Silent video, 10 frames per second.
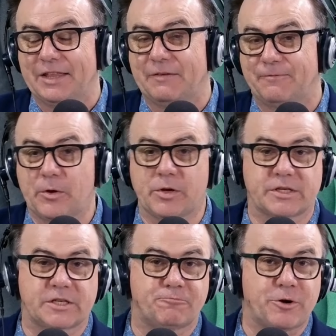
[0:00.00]
The
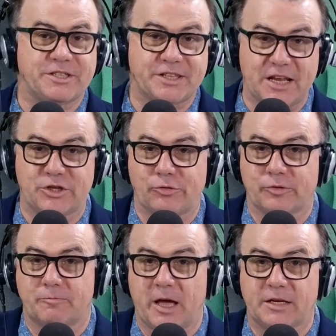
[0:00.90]
first presidential
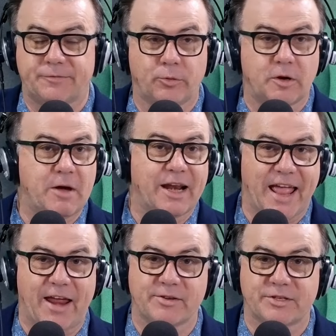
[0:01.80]
debate for Kamala
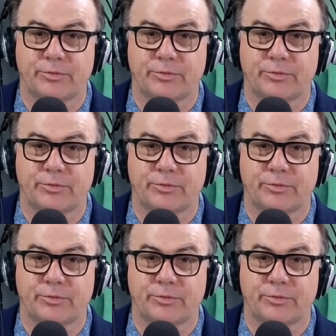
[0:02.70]
Harris,